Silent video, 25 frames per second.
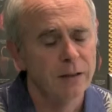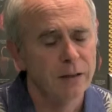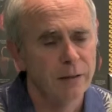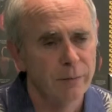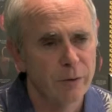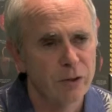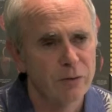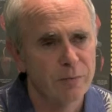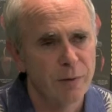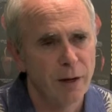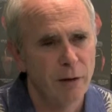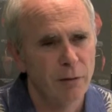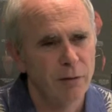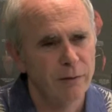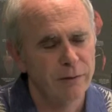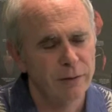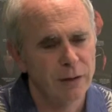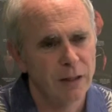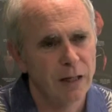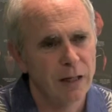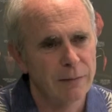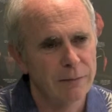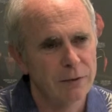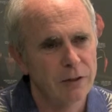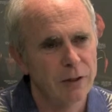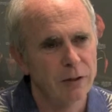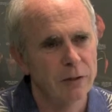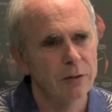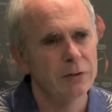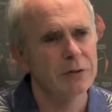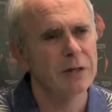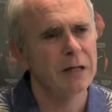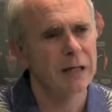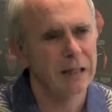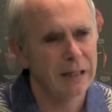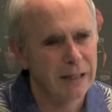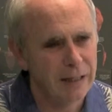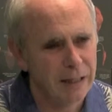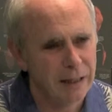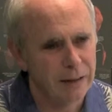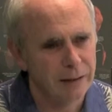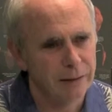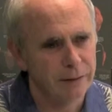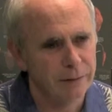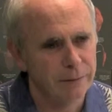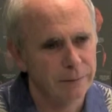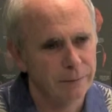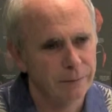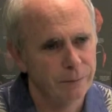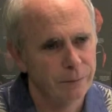The most powerful obstacles,
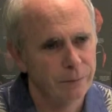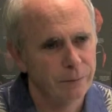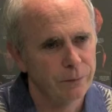again,